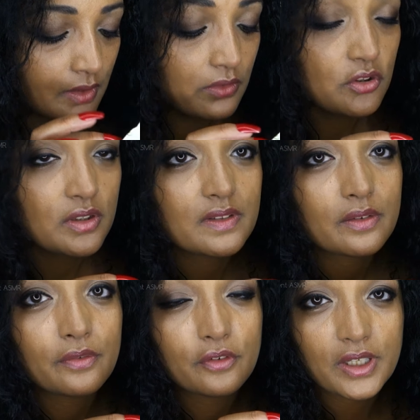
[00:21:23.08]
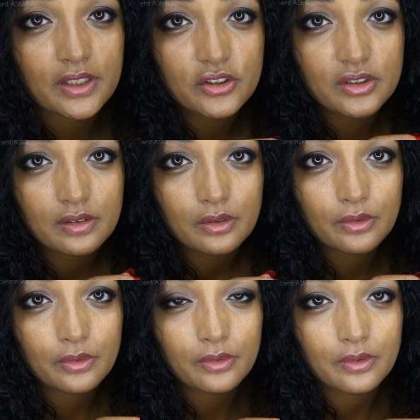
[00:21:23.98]
It's just a fresh
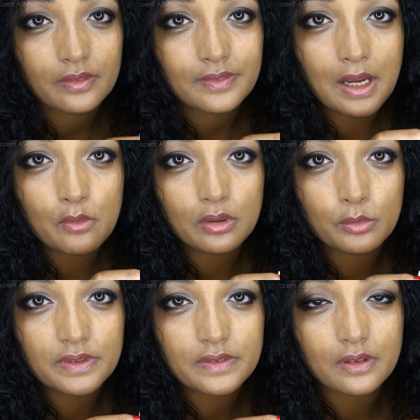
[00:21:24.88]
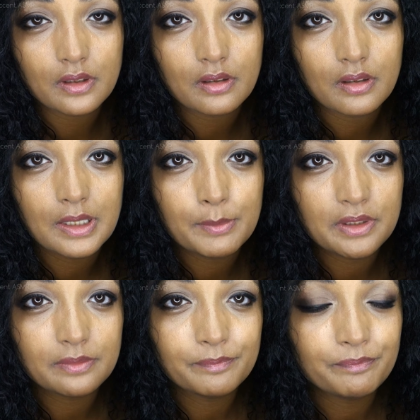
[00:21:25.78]
towel with
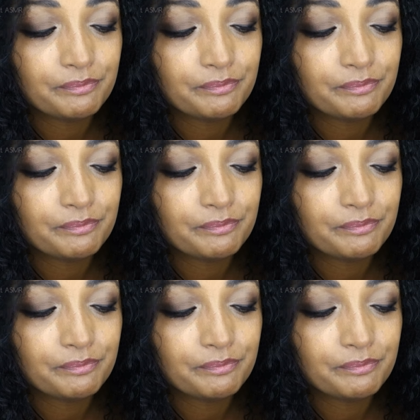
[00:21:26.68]
lemon